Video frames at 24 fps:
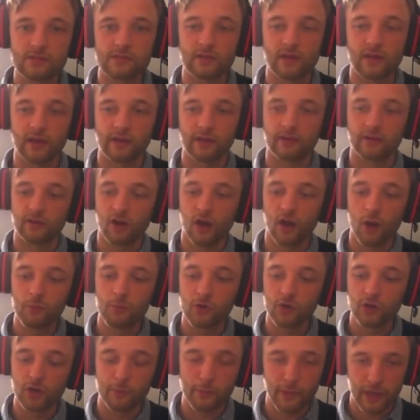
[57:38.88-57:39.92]
and I'm
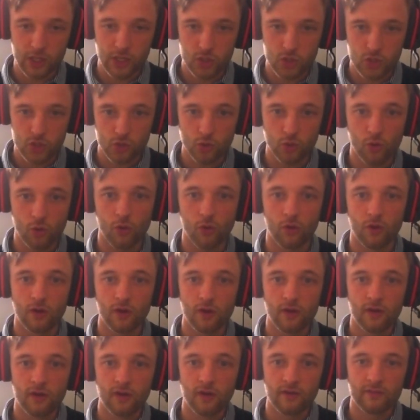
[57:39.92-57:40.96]
going to make sure
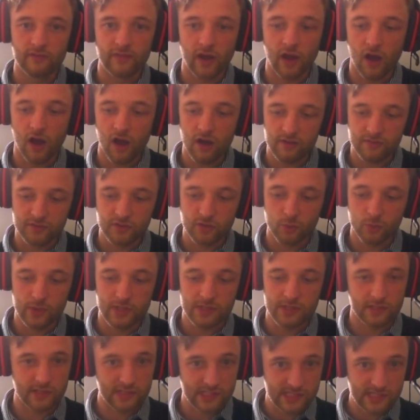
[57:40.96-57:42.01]
that after we
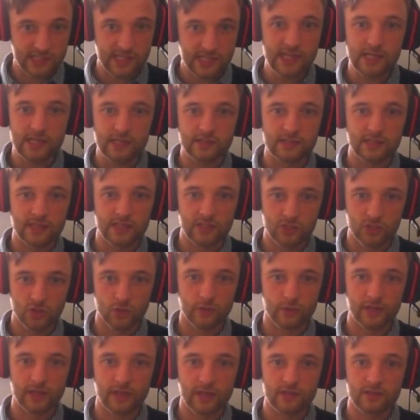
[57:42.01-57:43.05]
succeed in
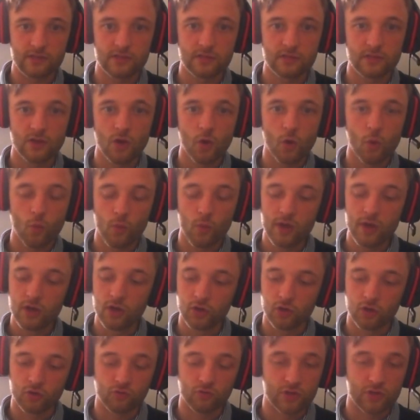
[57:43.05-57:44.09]
doing this, we're
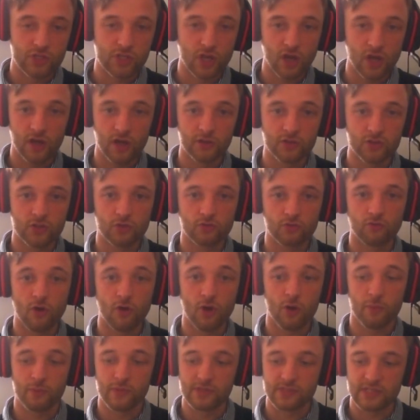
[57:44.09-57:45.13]
going to return to
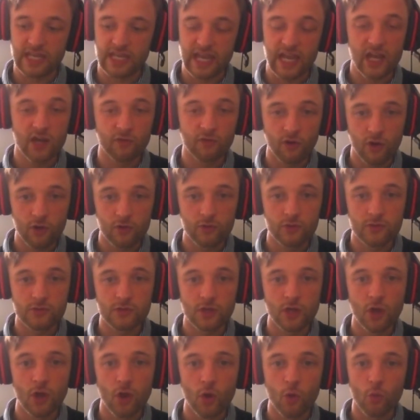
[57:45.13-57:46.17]
Rome as heroes,
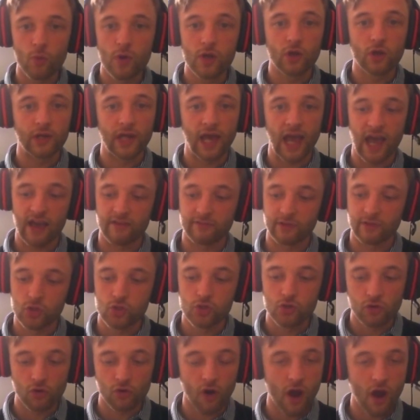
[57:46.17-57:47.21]
we're going to have a
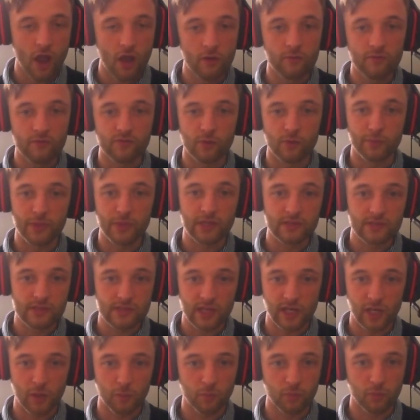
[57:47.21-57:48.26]
triumph, a big
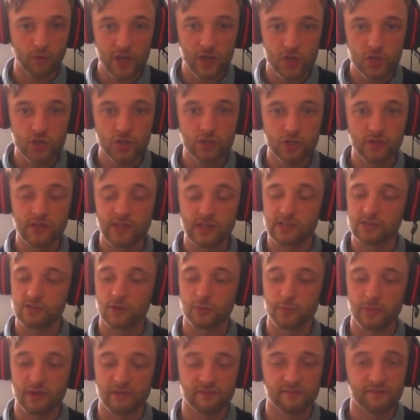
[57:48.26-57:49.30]
celebration, there's
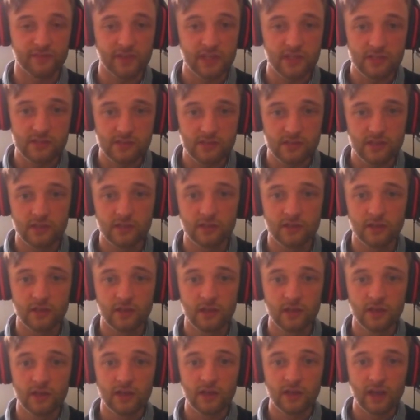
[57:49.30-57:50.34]
going to be feasting,
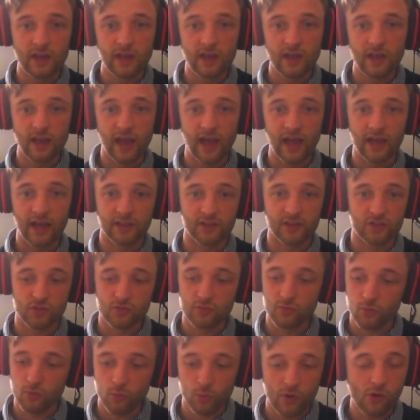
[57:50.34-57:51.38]
and
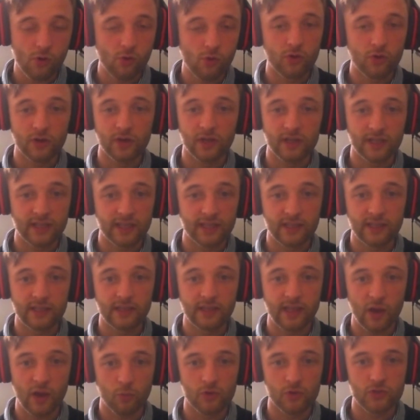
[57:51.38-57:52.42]
we're all going to
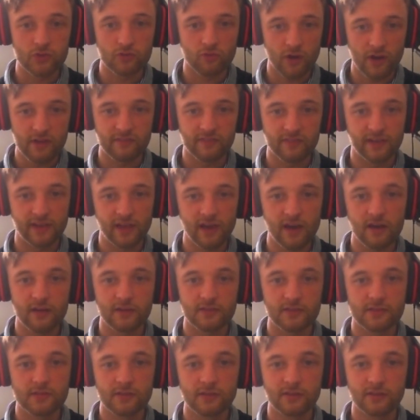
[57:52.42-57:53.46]
get what is rightfully ours.